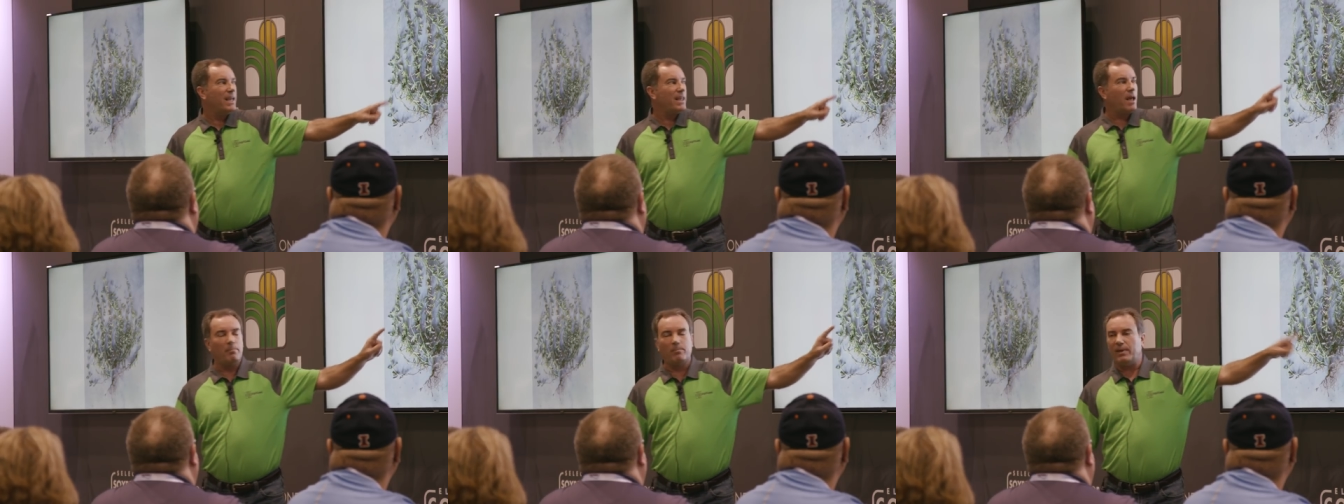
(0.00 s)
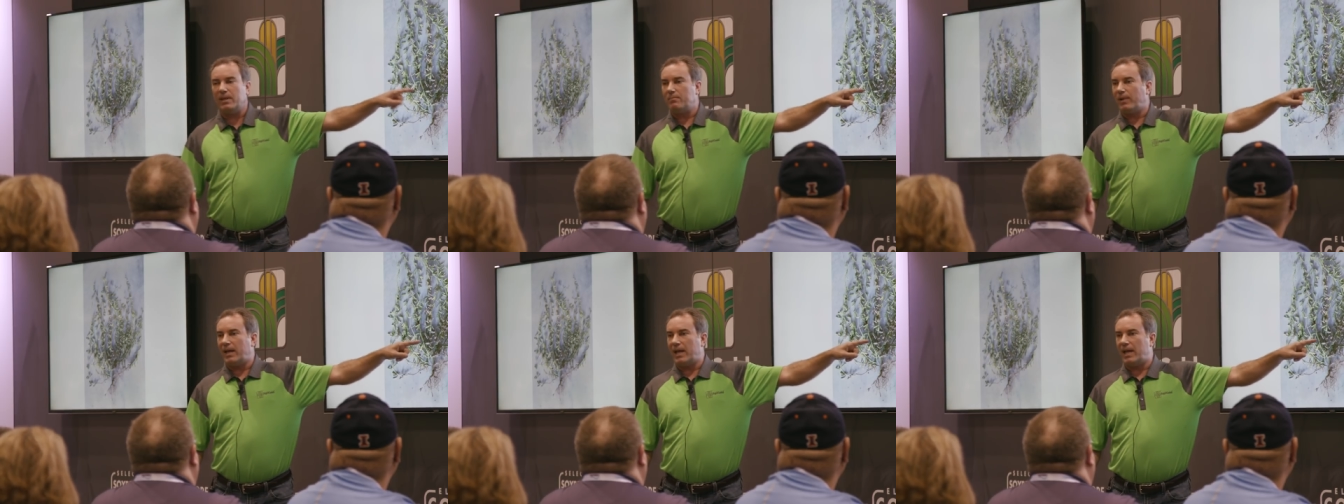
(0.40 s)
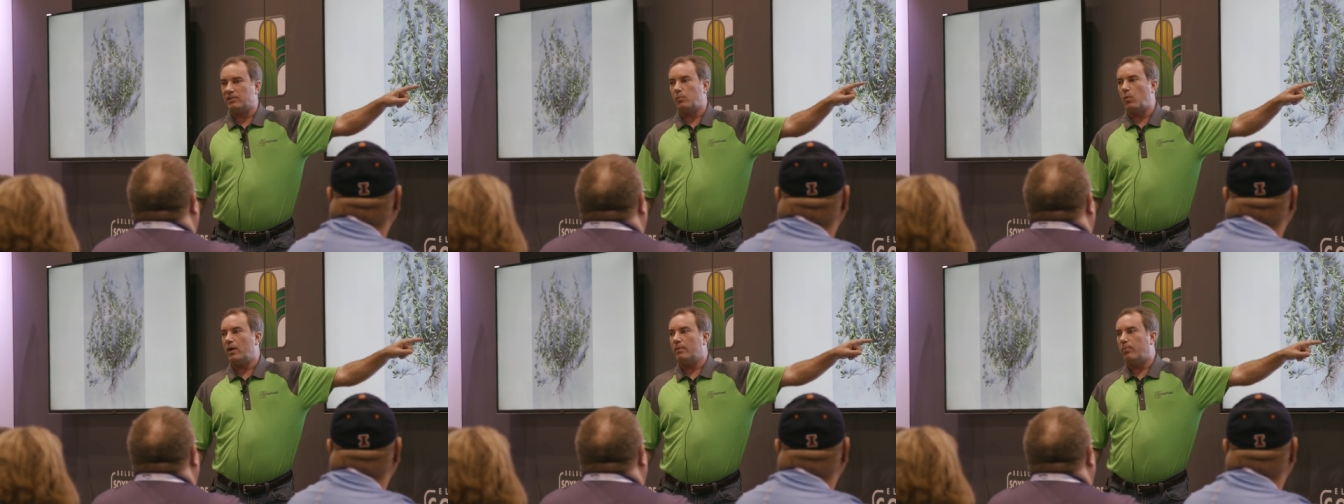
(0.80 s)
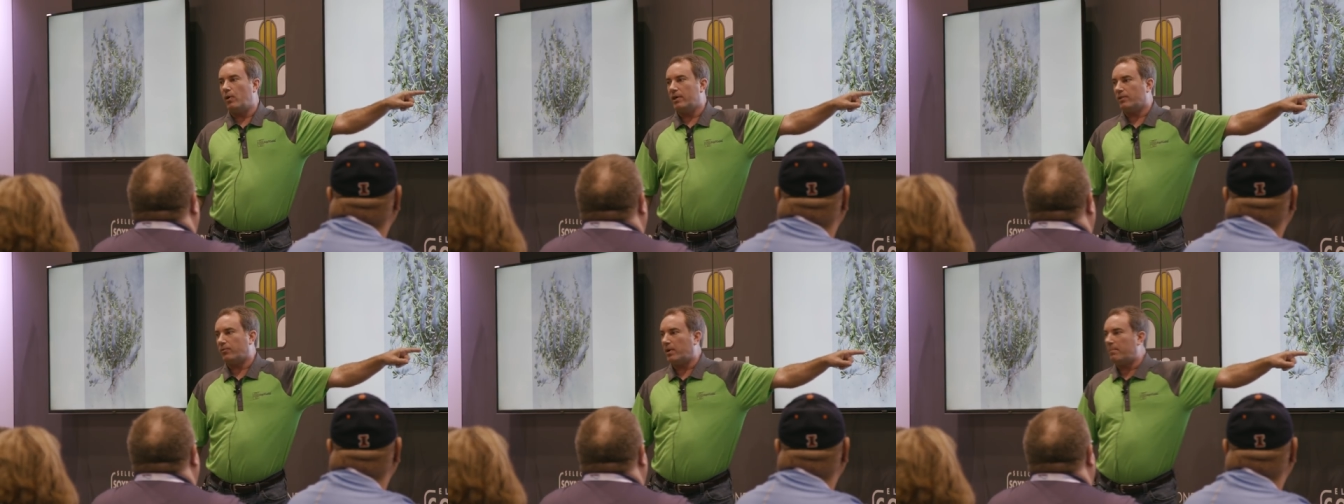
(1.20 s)
That bean plant has
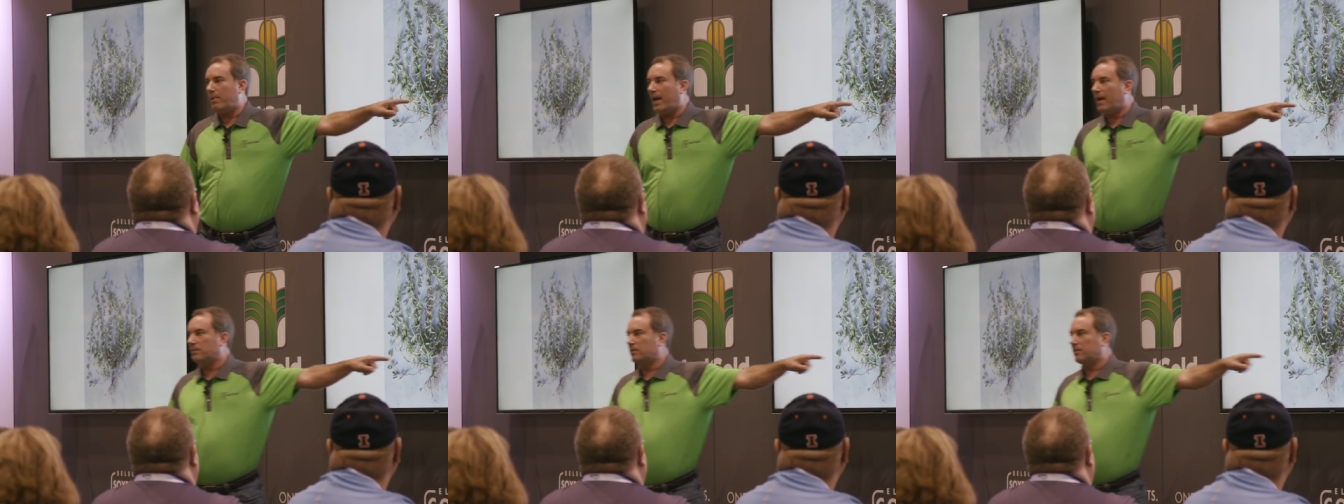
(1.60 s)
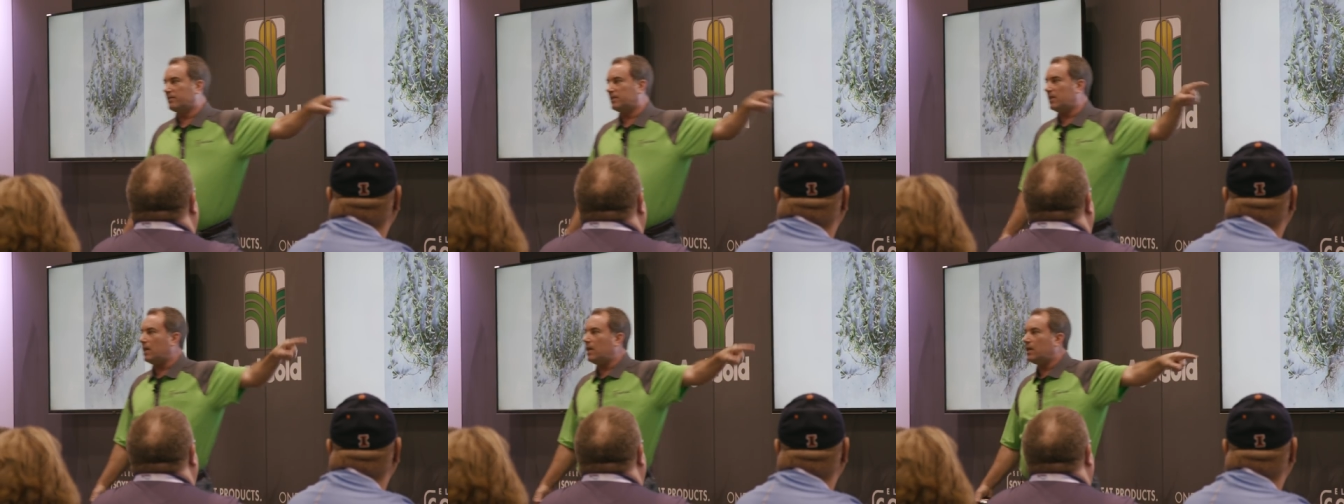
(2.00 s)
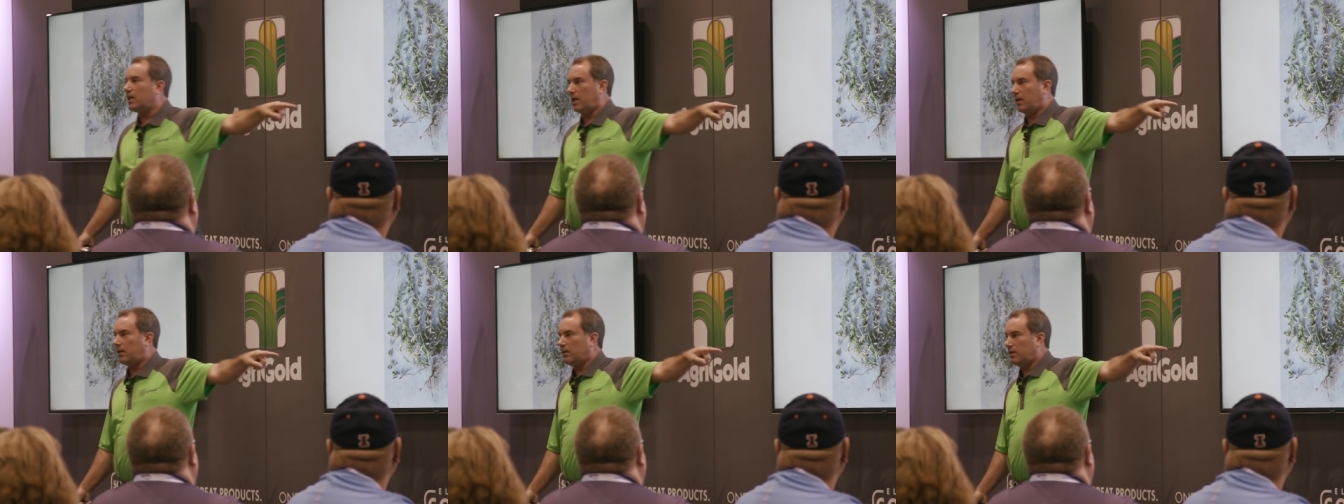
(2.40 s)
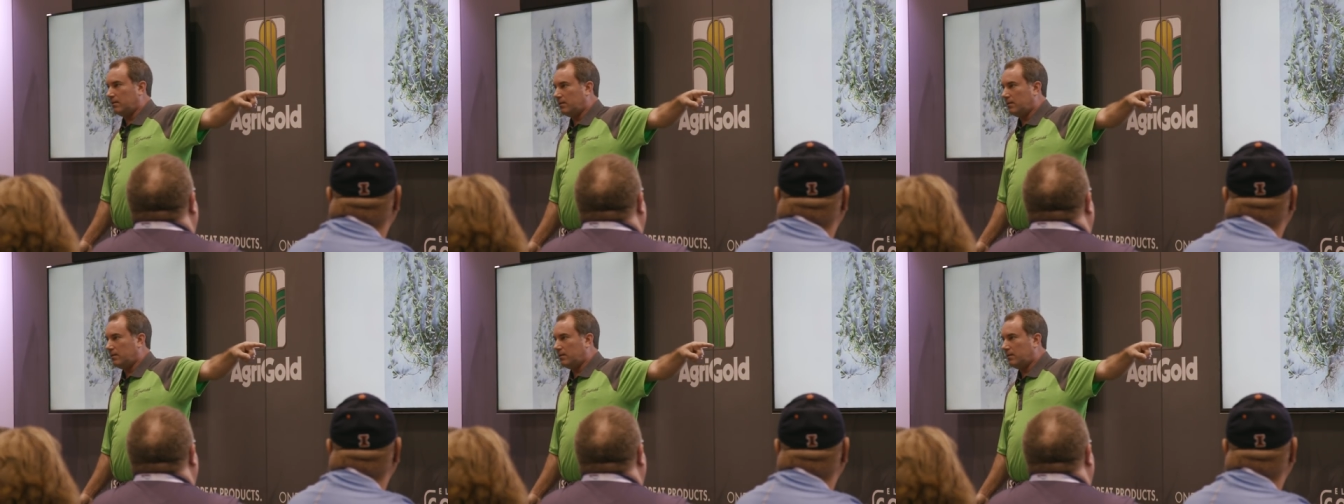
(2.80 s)
1.3 pounds of seed in it.